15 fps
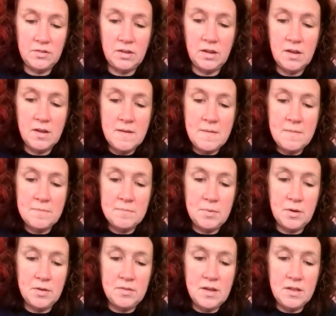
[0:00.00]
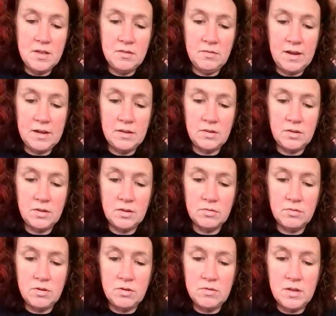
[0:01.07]
to put the other end
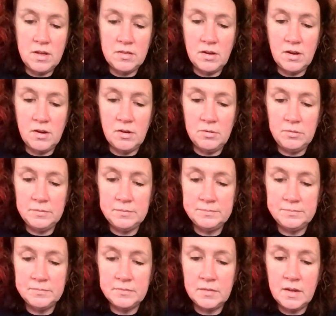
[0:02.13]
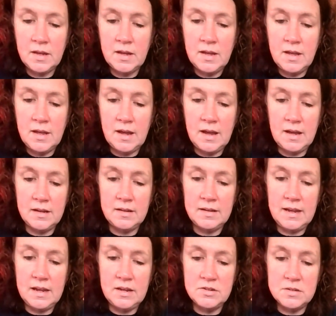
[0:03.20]
through the other hole and
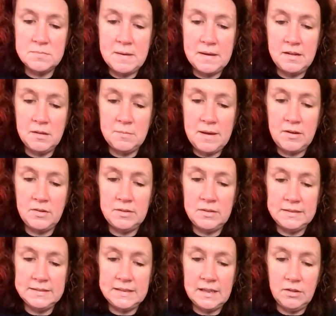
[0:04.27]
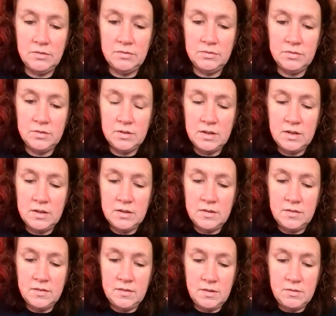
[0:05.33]
again just bend it back on itself.
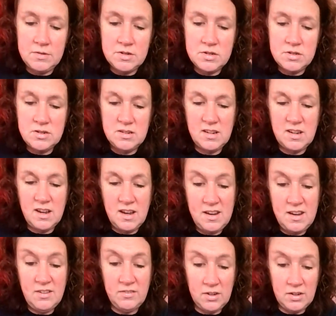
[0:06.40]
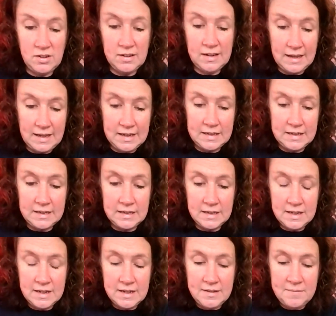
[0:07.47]
So it should kind of look like
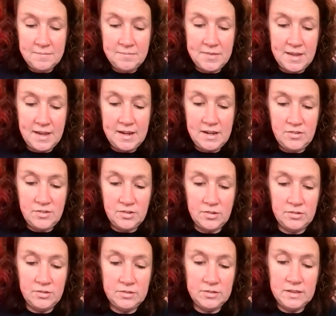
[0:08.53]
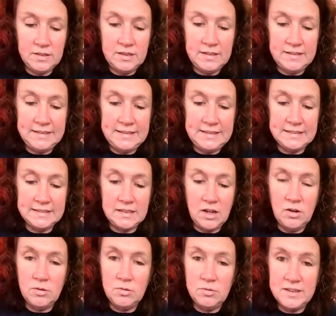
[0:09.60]
the angel is
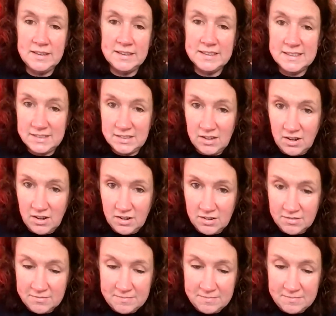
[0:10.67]
holding a star.